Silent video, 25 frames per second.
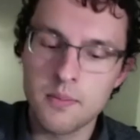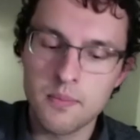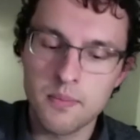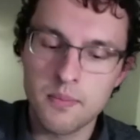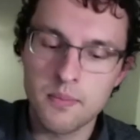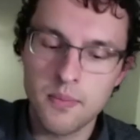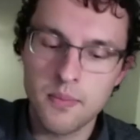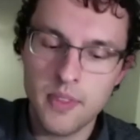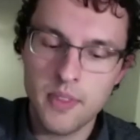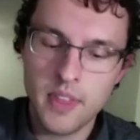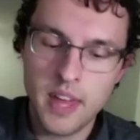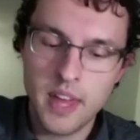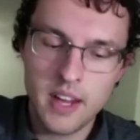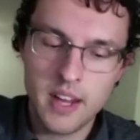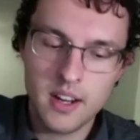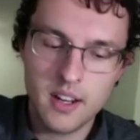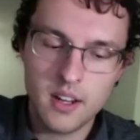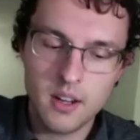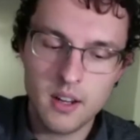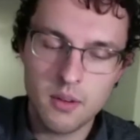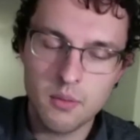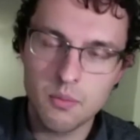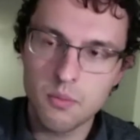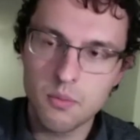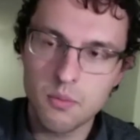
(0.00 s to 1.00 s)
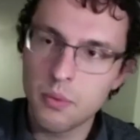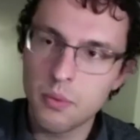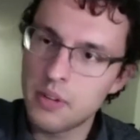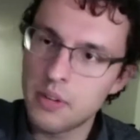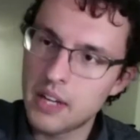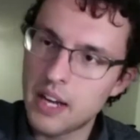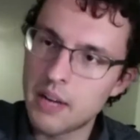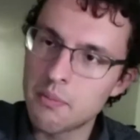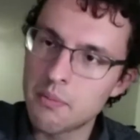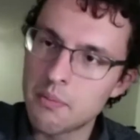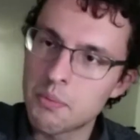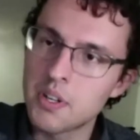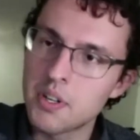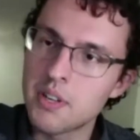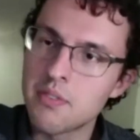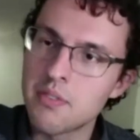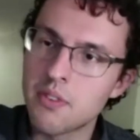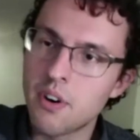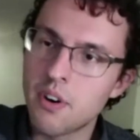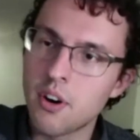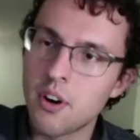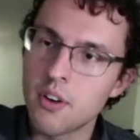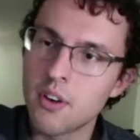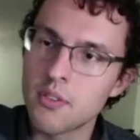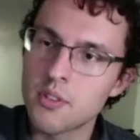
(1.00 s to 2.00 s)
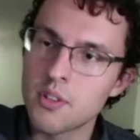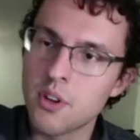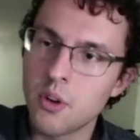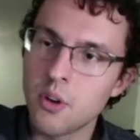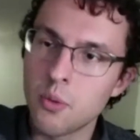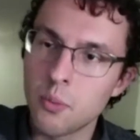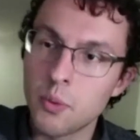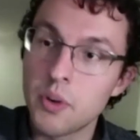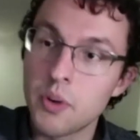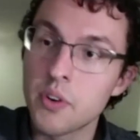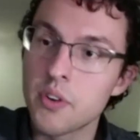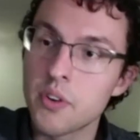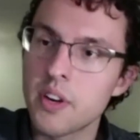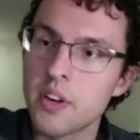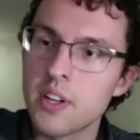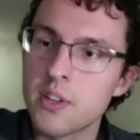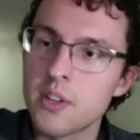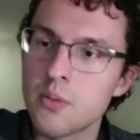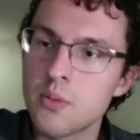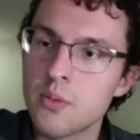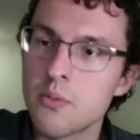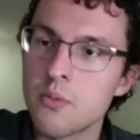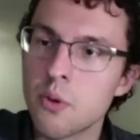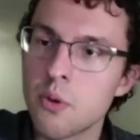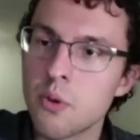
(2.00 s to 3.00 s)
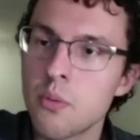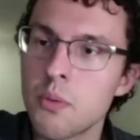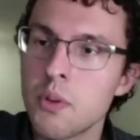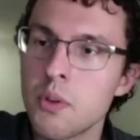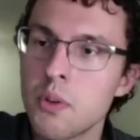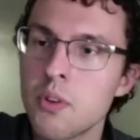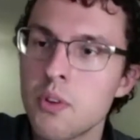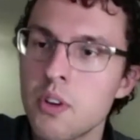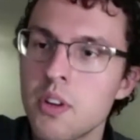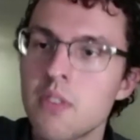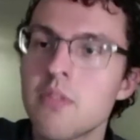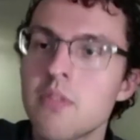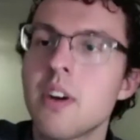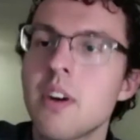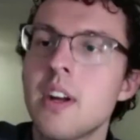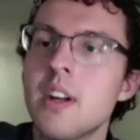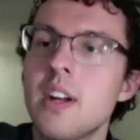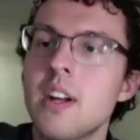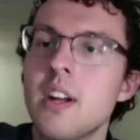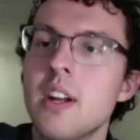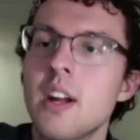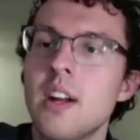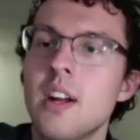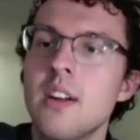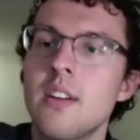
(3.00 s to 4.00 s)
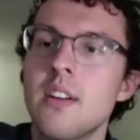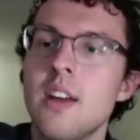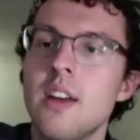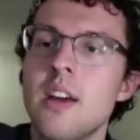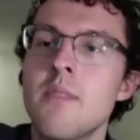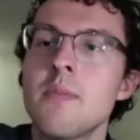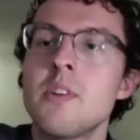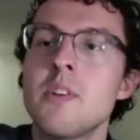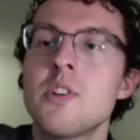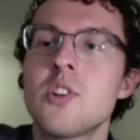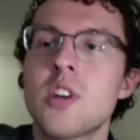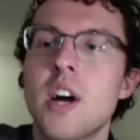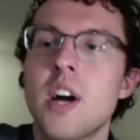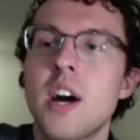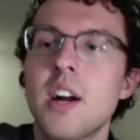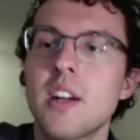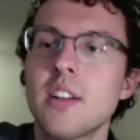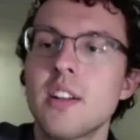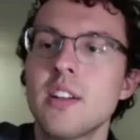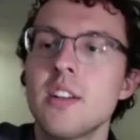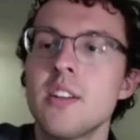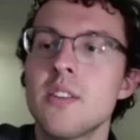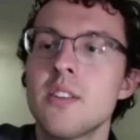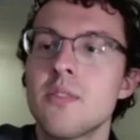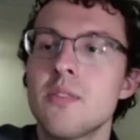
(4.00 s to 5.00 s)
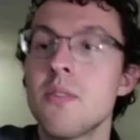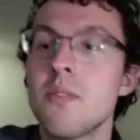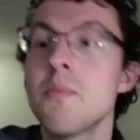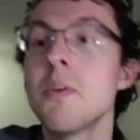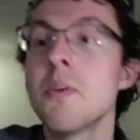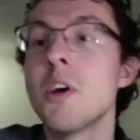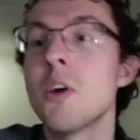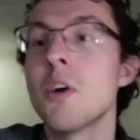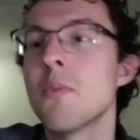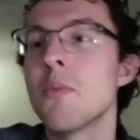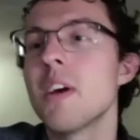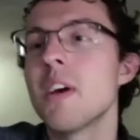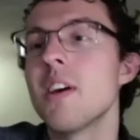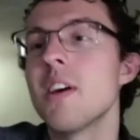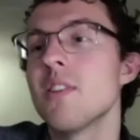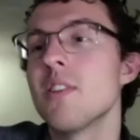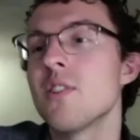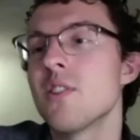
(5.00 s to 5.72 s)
that got pretty far. It's called We Regret to Inform You. You can find it on Emmy Shockley's Vimeo page.